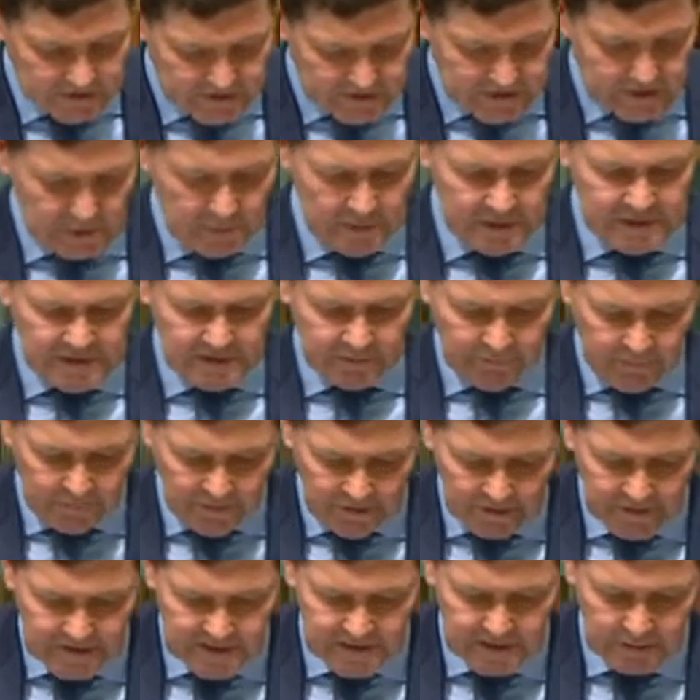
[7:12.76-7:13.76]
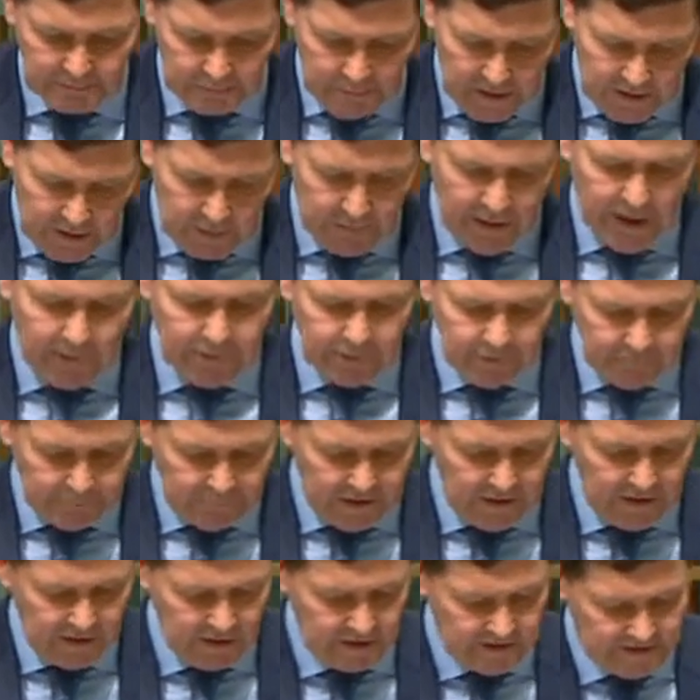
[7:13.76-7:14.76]
series of events that bear out the
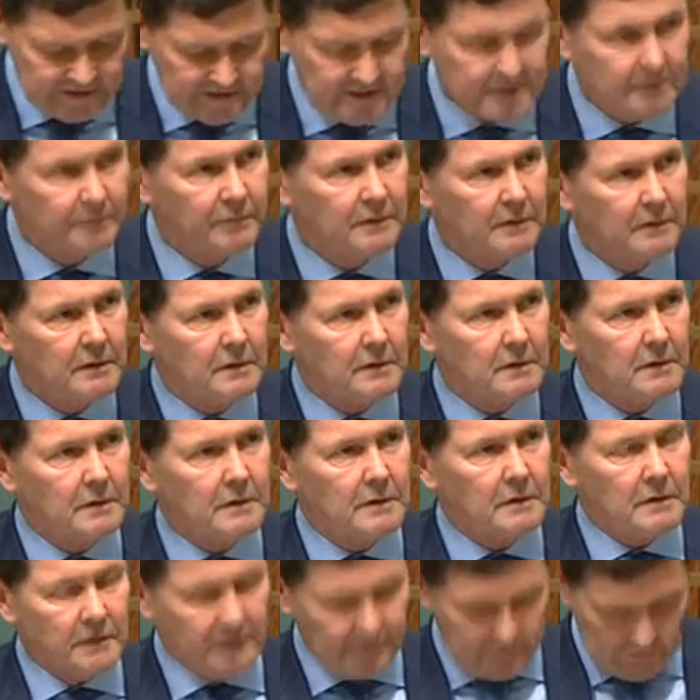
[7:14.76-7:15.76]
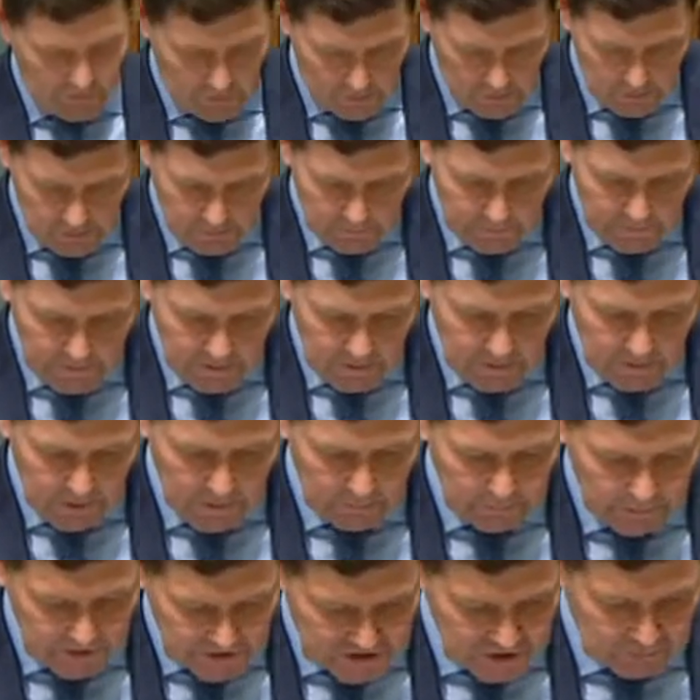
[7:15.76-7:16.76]
fears. So, a
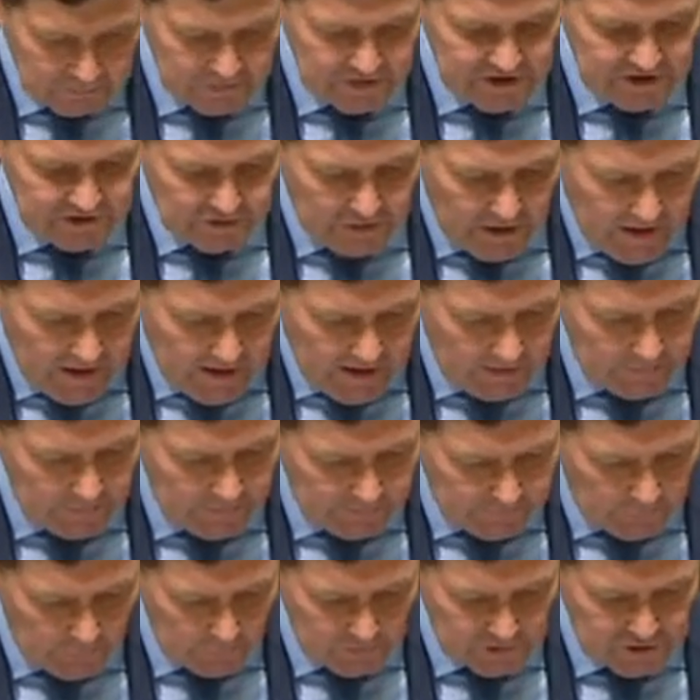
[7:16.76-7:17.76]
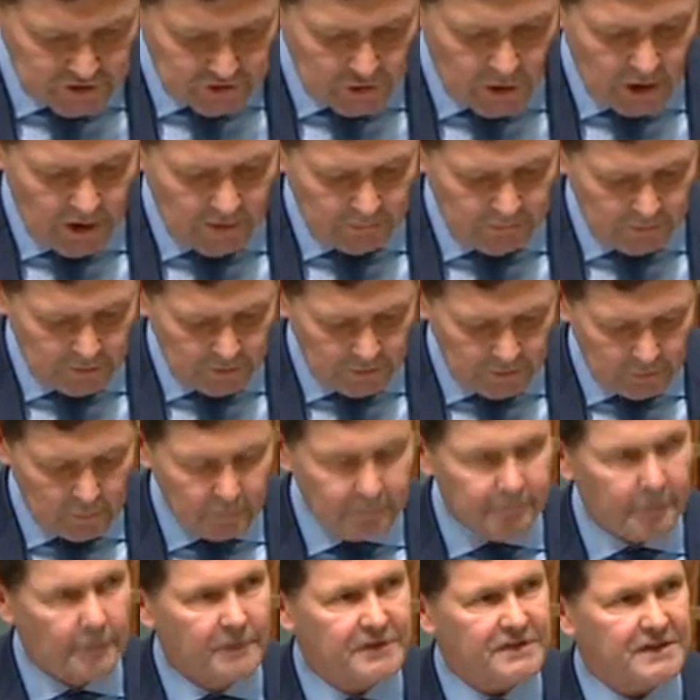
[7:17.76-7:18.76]
bishop is dragged before a tribunal
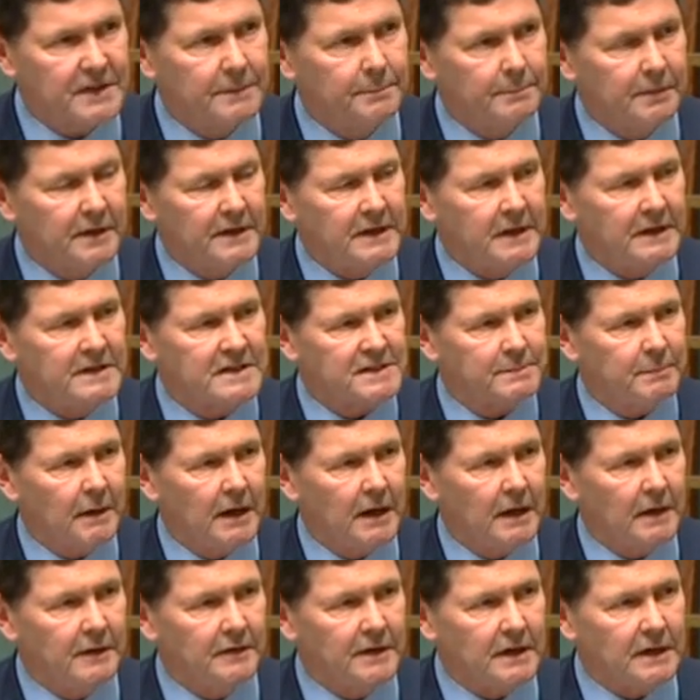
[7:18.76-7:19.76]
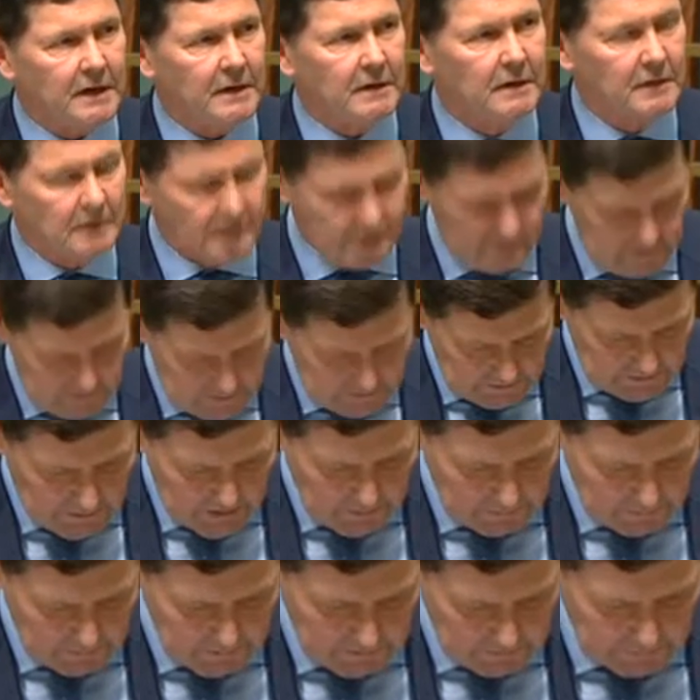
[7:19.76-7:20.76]
for simply expounding
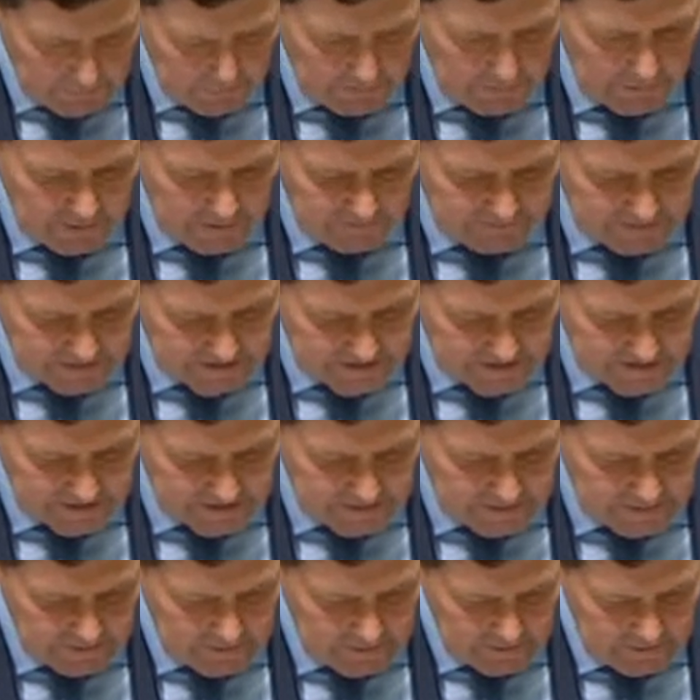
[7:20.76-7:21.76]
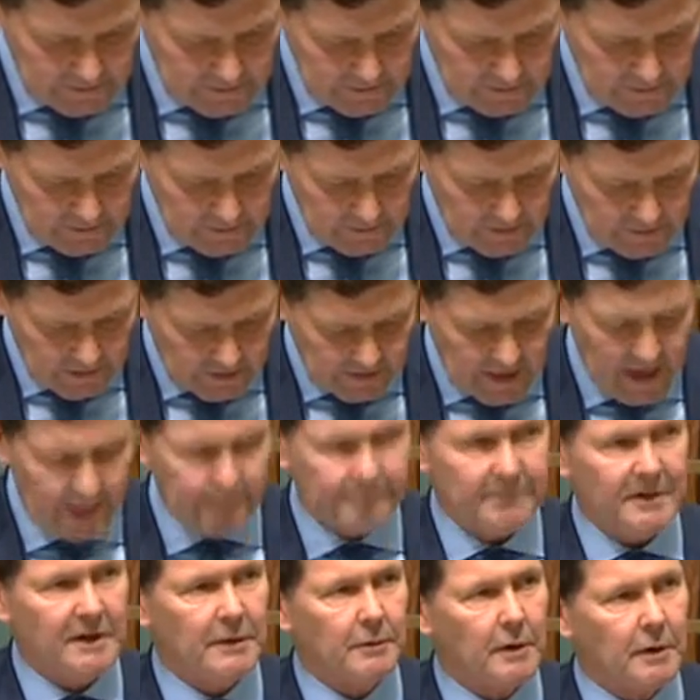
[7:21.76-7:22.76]
Catholic beliefs. A
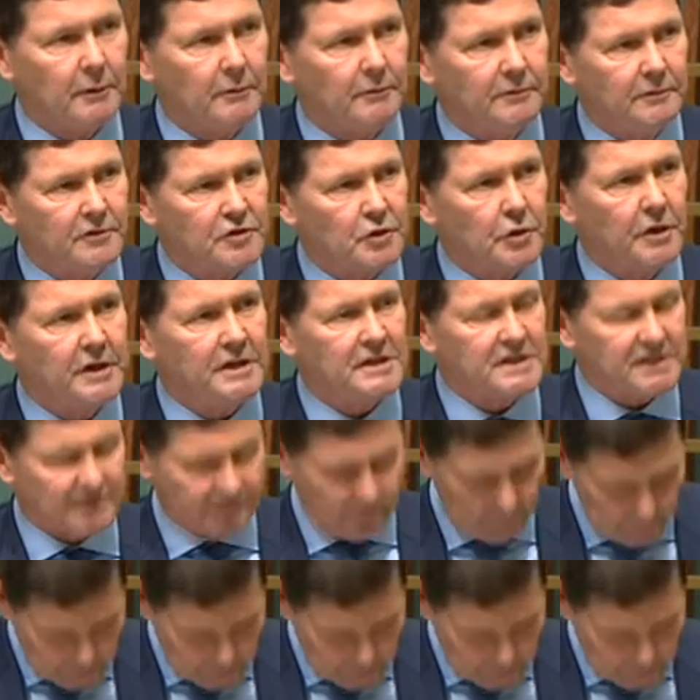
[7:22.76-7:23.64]
company retreats from